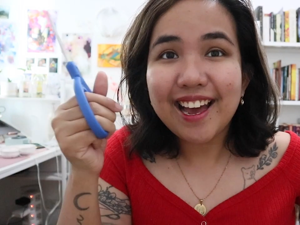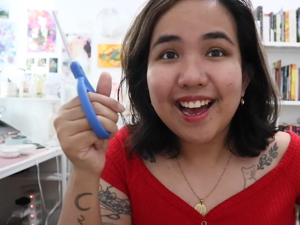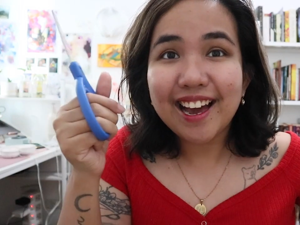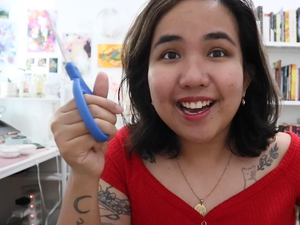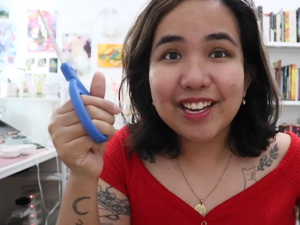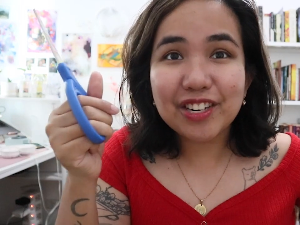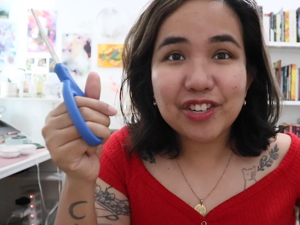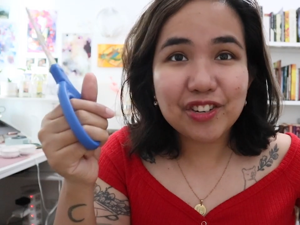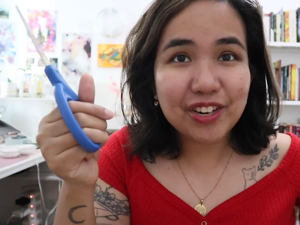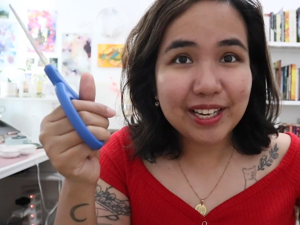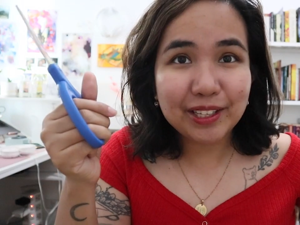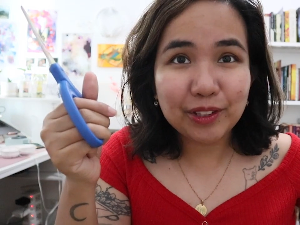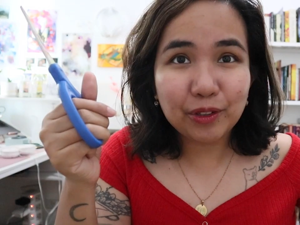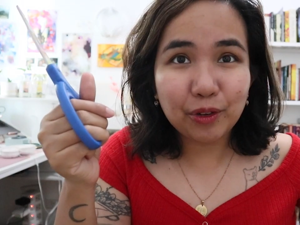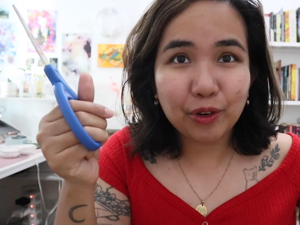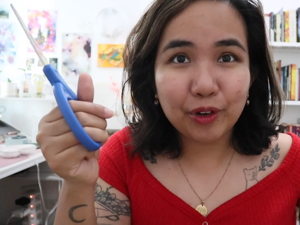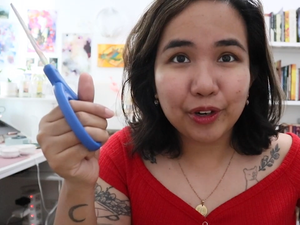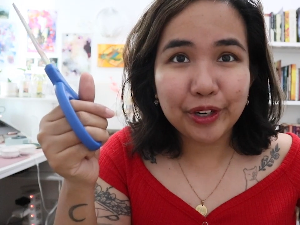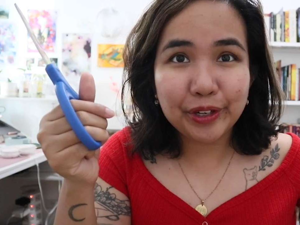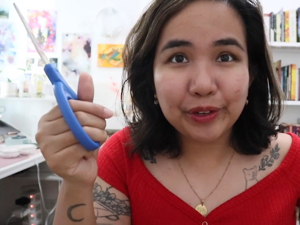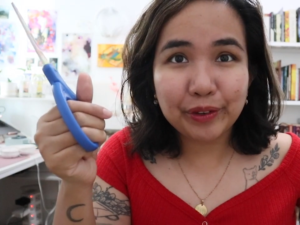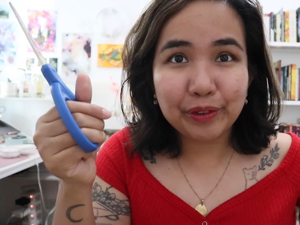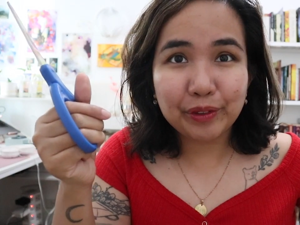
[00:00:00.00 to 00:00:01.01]
I tried to
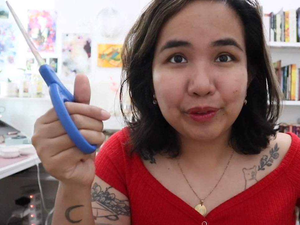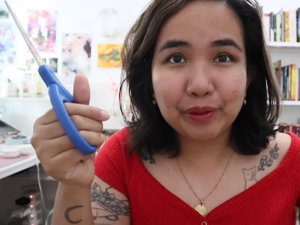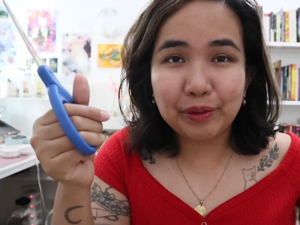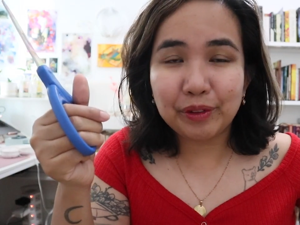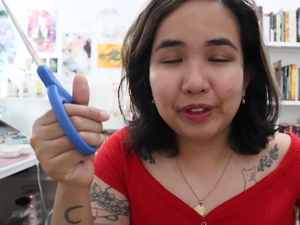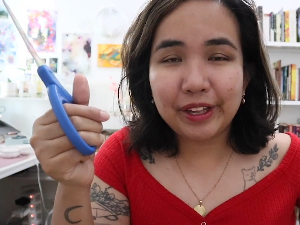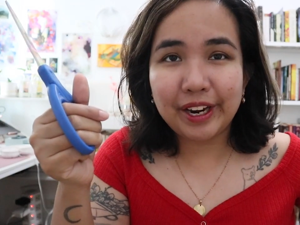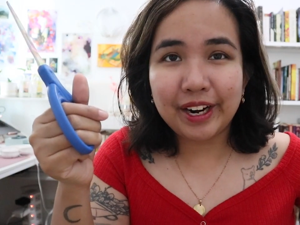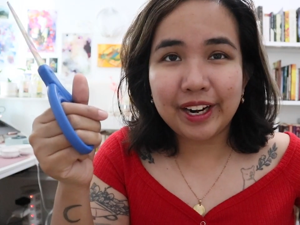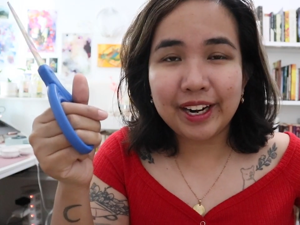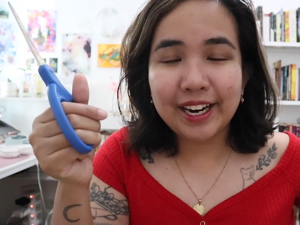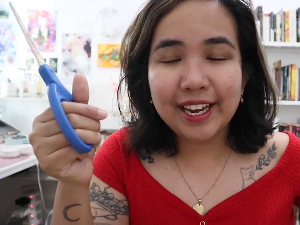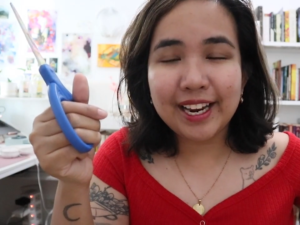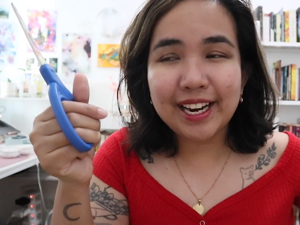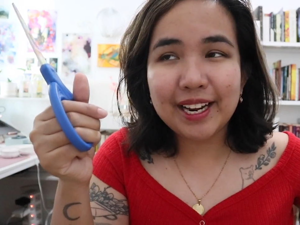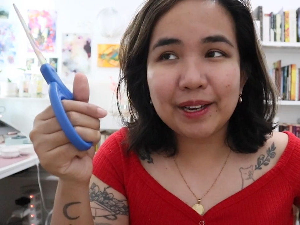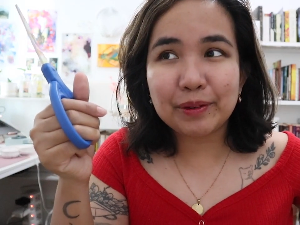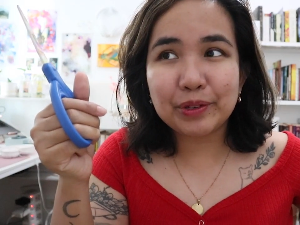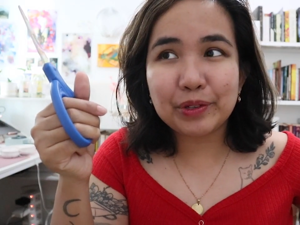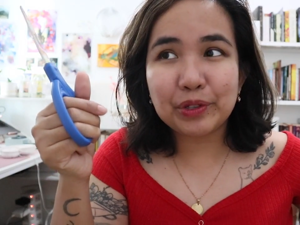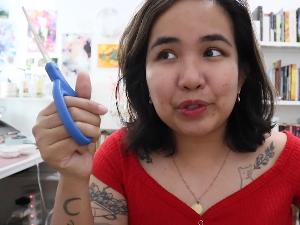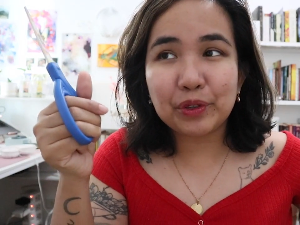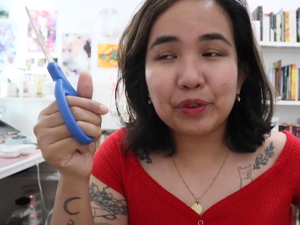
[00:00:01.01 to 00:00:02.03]
order through there and
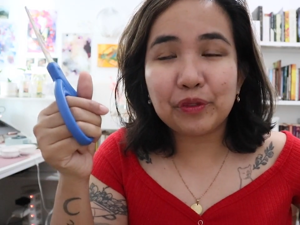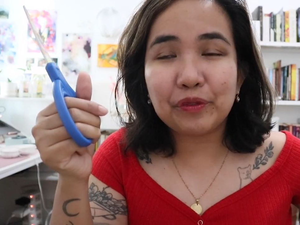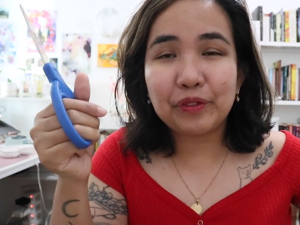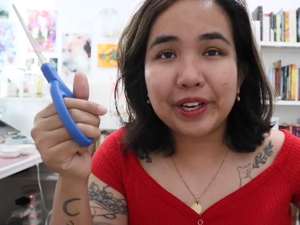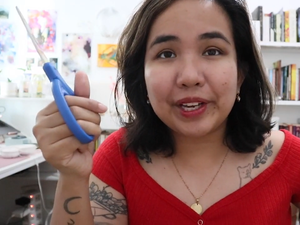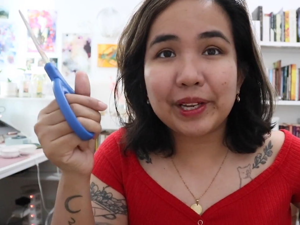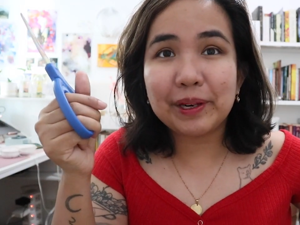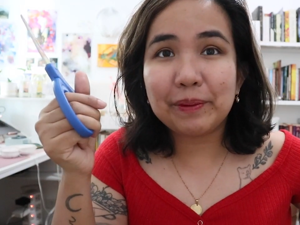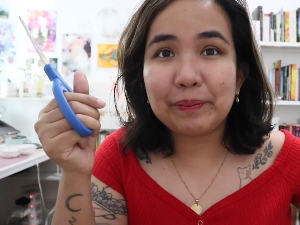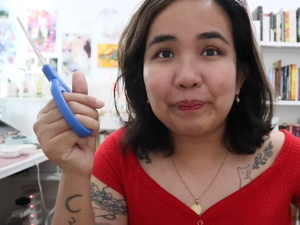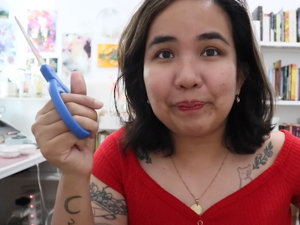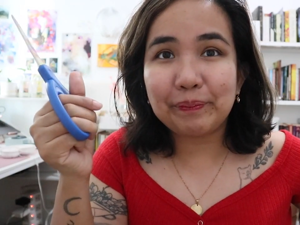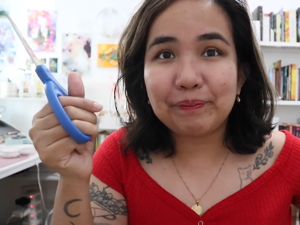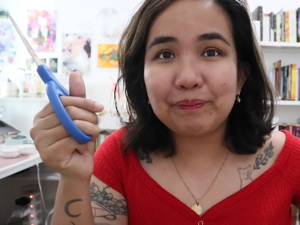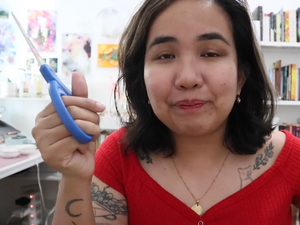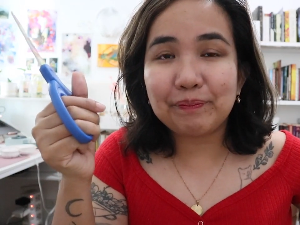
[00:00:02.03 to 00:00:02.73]
I was so freaking